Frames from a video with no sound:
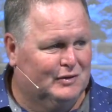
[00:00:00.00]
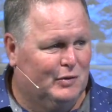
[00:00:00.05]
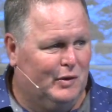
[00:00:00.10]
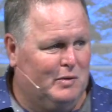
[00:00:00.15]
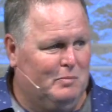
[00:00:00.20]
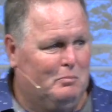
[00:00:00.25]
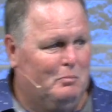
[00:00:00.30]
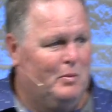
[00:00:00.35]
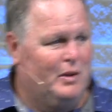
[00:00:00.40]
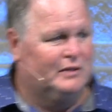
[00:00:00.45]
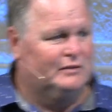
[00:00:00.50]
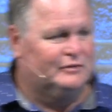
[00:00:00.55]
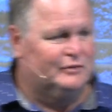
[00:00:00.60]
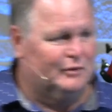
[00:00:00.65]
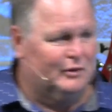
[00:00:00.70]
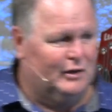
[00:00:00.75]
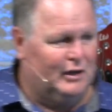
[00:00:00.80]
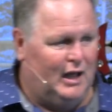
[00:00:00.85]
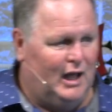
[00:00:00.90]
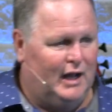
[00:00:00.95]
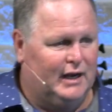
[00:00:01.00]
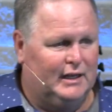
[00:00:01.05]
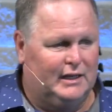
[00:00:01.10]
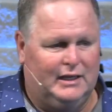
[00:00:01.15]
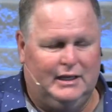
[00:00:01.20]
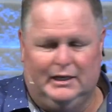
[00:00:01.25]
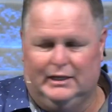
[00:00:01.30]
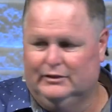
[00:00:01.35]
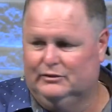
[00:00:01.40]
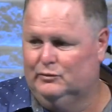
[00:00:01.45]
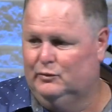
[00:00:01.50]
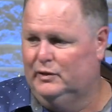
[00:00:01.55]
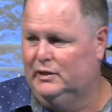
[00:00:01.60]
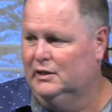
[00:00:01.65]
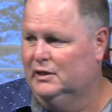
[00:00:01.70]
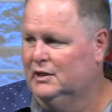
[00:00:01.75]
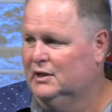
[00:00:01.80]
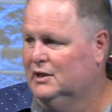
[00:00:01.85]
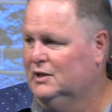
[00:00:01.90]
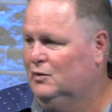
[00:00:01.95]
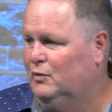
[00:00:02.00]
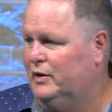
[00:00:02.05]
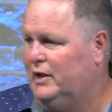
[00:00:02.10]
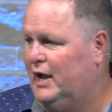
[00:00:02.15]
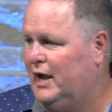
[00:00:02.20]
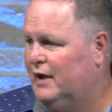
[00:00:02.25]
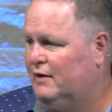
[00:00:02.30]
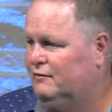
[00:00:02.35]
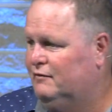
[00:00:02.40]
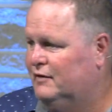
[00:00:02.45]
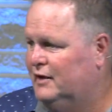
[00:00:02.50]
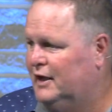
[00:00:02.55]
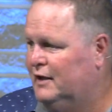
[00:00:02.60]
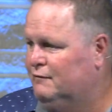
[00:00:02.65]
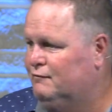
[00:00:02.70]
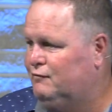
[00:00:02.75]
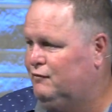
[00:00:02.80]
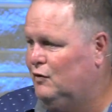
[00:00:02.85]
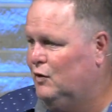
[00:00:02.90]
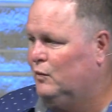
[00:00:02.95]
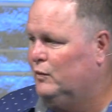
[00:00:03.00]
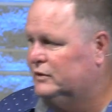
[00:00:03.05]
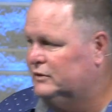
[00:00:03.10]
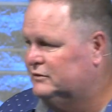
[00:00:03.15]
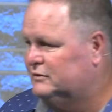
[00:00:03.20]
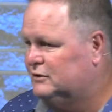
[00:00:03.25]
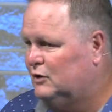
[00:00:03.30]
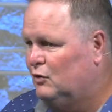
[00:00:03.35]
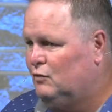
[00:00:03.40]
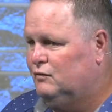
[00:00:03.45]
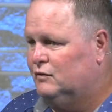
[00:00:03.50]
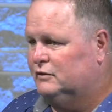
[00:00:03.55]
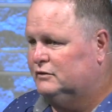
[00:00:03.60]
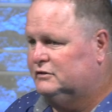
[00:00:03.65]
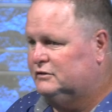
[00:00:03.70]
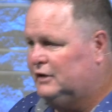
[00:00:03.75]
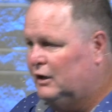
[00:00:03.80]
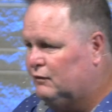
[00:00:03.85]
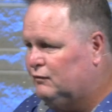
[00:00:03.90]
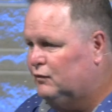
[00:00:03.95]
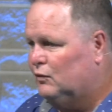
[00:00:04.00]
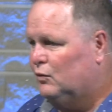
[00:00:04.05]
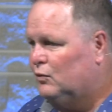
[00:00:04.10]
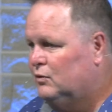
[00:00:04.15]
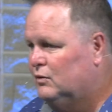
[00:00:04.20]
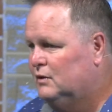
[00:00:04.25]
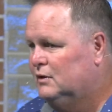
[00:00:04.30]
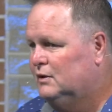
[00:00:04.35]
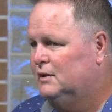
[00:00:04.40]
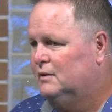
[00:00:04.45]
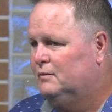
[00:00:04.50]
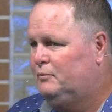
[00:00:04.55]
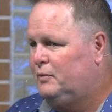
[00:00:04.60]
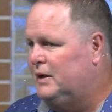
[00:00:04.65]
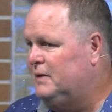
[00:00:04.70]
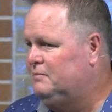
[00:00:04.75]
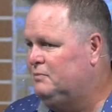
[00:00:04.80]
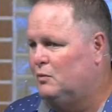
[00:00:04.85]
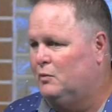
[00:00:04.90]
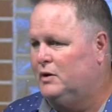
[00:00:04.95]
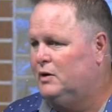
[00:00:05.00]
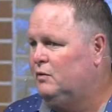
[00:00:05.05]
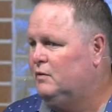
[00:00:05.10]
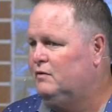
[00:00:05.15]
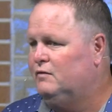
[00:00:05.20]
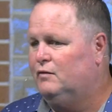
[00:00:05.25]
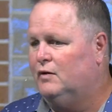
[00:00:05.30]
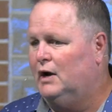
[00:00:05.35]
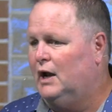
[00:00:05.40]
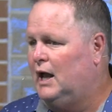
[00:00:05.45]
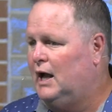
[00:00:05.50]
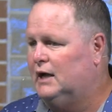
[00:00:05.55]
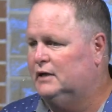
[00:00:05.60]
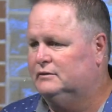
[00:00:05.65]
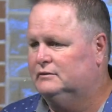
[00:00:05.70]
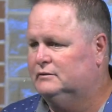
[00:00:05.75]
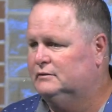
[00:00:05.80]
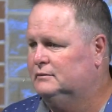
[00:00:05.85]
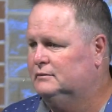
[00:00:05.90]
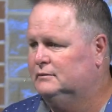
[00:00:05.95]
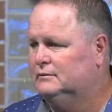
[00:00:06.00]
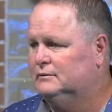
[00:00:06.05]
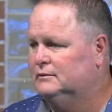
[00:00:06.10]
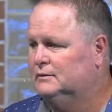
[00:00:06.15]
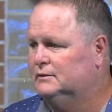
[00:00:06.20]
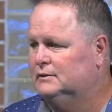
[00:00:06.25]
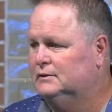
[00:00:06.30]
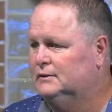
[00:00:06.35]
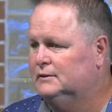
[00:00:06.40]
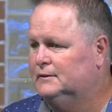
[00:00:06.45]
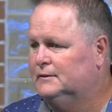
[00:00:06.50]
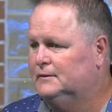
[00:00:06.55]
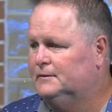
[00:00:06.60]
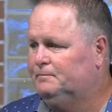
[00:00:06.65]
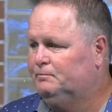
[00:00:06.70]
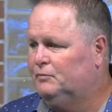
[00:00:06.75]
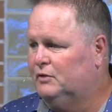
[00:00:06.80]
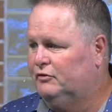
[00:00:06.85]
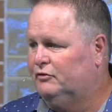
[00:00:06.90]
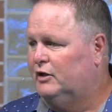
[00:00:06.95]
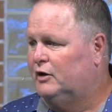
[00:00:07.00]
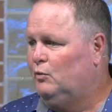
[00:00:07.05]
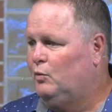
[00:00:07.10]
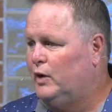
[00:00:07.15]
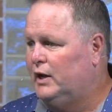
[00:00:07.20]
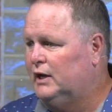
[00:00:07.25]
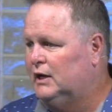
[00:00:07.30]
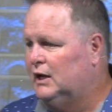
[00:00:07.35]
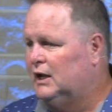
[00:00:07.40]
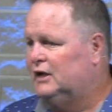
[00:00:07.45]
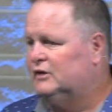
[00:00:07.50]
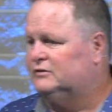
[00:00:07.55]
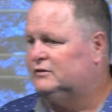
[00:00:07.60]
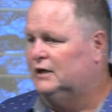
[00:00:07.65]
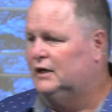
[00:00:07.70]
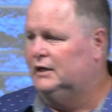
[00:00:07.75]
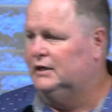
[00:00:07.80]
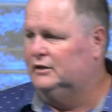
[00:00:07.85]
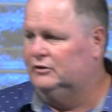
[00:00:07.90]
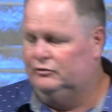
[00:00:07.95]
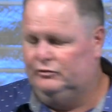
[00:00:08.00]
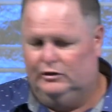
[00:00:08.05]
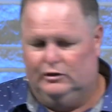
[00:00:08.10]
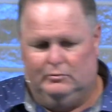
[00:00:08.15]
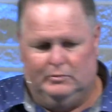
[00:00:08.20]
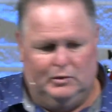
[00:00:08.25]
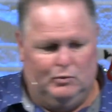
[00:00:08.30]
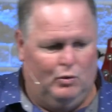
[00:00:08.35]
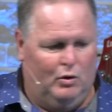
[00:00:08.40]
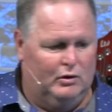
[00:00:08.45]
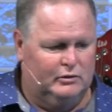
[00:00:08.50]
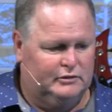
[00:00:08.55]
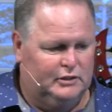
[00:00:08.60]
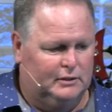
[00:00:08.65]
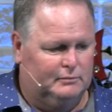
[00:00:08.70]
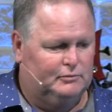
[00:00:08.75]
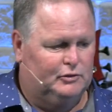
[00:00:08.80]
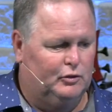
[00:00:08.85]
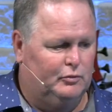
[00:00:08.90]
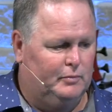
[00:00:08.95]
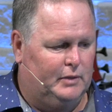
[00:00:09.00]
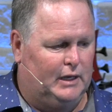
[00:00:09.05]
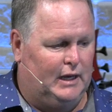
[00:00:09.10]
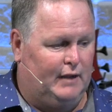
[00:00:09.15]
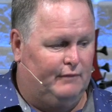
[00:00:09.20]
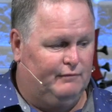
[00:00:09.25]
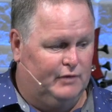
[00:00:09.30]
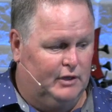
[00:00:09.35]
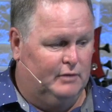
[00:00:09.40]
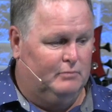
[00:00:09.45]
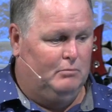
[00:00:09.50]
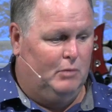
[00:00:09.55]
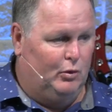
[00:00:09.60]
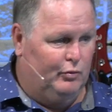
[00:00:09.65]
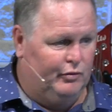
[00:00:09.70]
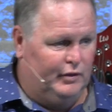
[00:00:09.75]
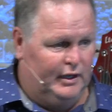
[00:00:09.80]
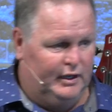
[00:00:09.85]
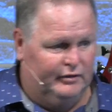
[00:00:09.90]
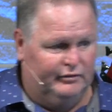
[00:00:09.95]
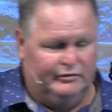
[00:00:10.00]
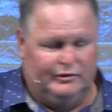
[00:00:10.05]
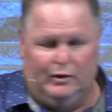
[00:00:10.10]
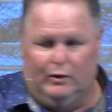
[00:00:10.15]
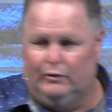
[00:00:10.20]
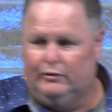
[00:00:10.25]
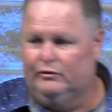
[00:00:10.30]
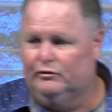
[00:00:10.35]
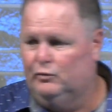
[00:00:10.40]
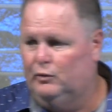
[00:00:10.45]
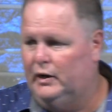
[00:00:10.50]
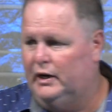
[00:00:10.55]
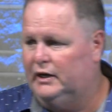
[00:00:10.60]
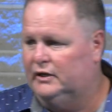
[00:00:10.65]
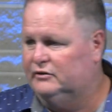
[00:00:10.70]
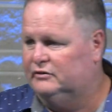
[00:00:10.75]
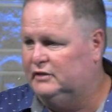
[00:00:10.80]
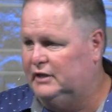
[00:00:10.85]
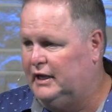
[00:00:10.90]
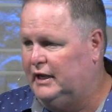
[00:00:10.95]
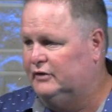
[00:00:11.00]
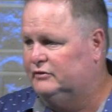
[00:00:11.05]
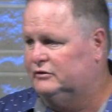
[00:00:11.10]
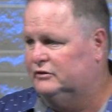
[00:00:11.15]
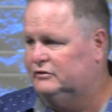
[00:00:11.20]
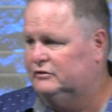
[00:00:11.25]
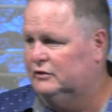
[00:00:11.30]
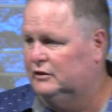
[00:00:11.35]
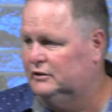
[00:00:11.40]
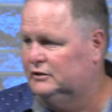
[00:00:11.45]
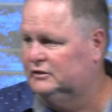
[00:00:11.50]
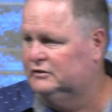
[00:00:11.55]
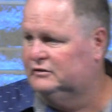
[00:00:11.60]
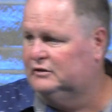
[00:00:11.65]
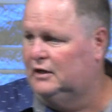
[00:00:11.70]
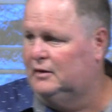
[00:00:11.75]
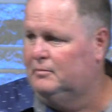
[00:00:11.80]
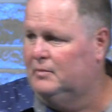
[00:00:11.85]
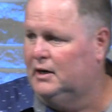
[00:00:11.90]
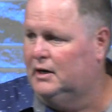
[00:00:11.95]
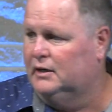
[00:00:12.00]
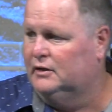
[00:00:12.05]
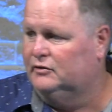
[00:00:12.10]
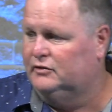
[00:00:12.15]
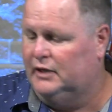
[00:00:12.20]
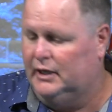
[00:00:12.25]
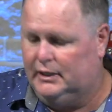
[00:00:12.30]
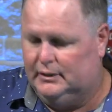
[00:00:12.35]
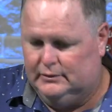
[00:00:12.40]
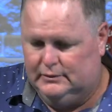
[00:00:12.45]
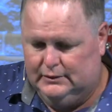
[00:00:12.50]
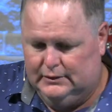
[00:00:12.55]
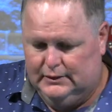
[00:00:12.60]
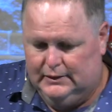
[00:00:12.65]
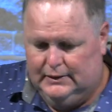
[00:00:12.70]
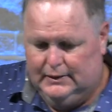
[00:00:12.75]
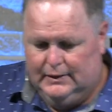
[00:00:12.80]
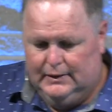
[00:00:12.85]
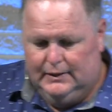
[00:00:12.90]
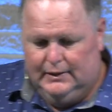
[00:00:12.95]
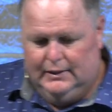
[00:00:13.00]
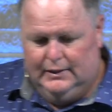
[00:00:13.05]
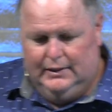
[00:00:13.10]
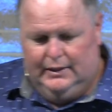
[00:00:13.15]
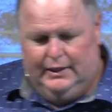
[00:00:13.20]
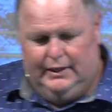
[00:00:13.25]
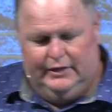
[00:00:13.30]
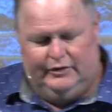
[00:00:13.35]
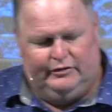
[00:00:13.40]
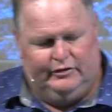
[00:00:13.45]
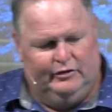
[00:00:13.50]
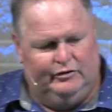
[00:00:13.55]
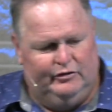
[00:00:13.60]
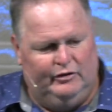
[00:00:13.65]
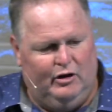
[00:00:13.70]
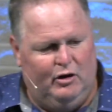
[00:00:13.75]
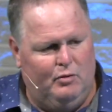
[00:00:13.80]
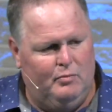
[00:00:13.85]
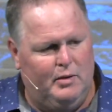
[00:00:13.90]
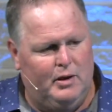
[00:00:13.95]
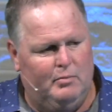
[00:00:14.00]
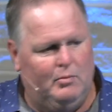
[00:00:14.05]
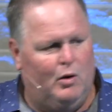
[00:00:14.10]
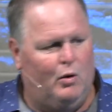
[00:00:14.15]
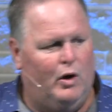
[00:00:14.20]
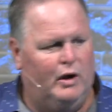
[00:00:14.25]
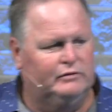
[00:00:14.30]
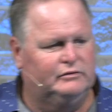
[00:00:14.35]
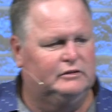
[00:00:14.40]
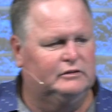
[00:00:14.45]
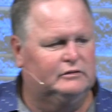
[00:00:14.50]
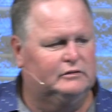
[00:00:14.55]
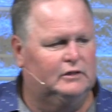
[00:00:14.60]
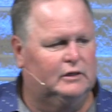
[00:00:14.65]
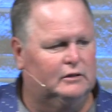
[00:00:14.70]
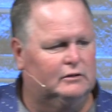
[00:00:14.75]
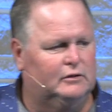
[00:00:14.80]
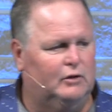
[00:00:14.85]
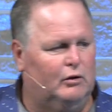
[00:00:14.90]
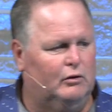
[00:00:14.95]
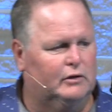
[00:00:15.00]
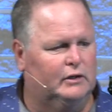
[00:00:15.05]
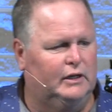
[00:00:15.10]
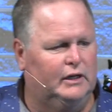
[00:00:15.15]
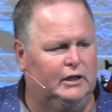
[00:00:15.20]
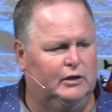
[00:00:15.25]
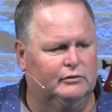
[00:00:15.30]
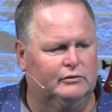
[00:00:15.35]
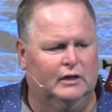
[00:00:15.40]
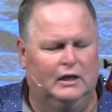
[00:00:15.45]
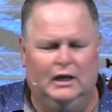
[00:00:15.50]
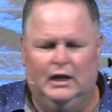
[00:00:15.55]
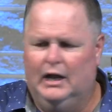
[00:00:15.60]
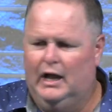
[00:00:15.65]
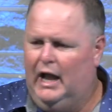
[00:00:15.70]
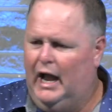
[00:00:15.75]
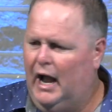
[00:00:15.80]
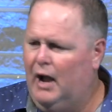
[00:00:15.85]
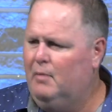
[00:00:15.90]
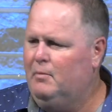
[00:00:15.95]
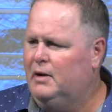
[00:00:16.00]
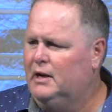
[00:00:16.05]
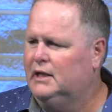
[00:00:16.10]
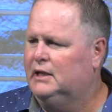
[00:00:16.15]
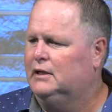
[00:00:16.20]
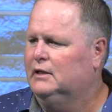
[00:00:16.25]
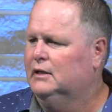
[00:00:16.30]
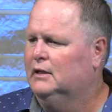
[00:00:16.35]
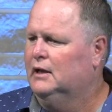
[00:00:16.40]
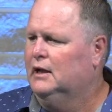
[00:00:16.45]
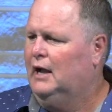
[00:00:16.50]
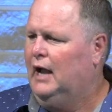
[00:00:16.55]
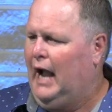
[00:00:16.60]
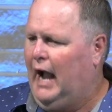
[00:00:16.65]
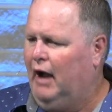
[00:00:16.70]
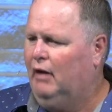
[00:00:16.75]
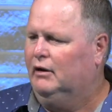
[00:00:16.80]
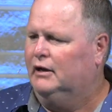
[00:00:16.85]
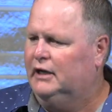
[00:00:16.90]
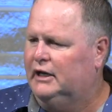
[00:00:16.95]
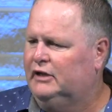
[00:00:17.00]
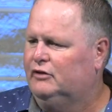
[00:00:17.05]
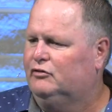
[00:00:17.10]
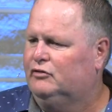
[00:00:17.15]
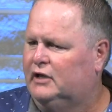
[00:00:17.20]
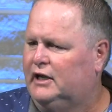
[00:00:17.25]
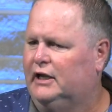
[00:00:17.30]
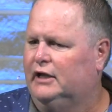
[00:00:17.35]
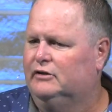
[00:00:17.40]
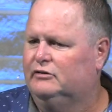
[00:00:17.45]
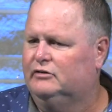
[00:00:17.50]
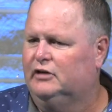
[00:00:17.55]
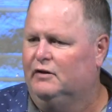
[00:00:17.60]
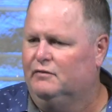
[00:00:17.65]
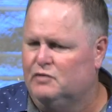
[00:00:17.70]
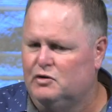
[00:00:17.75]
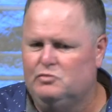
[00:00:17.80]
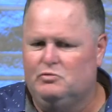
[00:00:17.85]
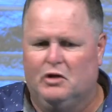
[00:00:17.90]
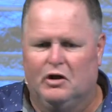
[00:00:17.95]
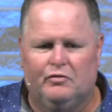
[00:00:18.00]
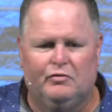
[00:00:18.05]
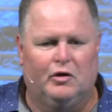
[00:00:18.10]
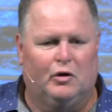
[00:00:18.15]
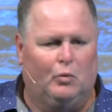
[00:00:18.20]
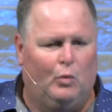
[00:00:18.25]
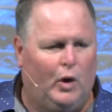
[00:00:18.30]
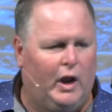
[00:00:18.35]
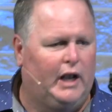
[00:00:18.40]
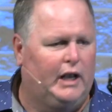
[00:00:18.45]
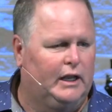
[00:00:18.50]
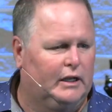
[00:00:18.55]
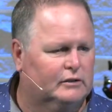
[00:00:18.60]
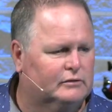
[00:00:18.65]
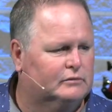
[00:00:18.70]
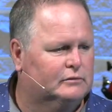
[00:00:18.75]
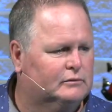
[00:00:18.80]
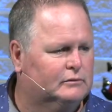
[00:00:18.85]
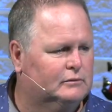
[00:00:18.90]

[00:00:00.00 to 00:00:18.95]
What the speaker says: We mentor a lot of kids. We have influence over several people we don't even realize. I was at a wedding last night, and a gentleman walked up to me, and I've done both of his daughter's weddings. He has a son that's not married yet. And he said, you know, me and my wife just sitting there talking. He goes, how many Alanese kids have you done their weddings?